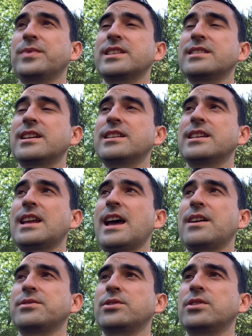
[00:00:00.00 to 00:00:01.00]
They say that
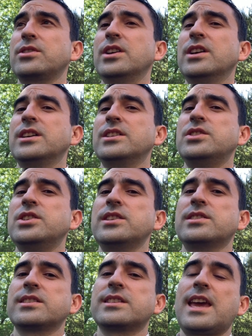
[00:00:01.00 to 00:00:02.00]
after
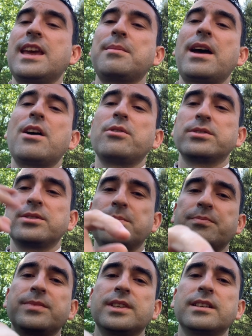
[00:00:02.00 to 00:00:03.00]
Jesus came out
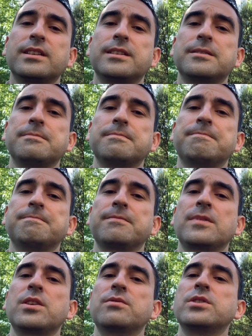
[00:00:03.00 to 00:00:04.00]

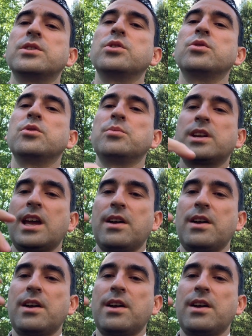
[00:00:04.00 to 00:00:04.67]
of the tomb, and